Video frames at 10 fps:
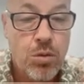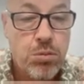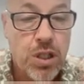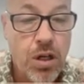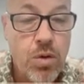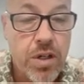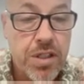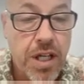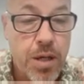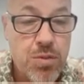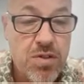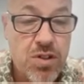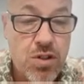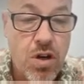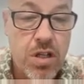Below are types of
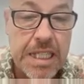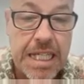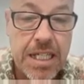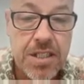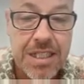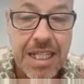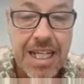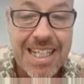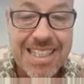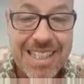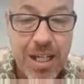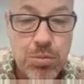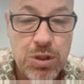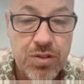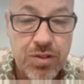strong leads and
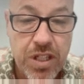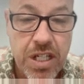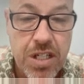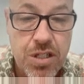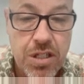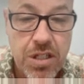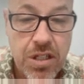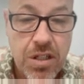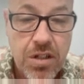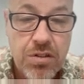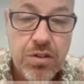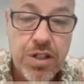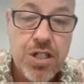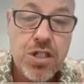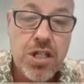examples for each. For
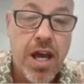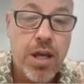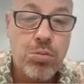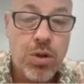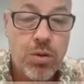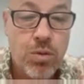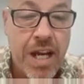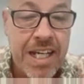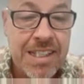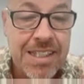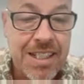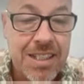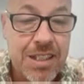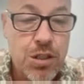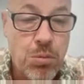each type, write a
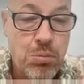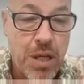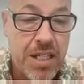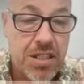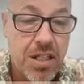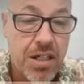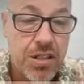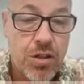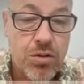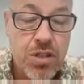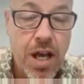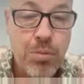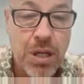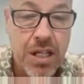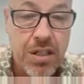sentence based on your own
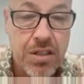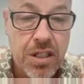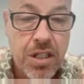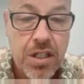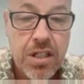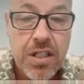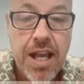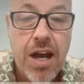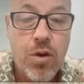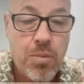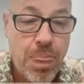topic. Now,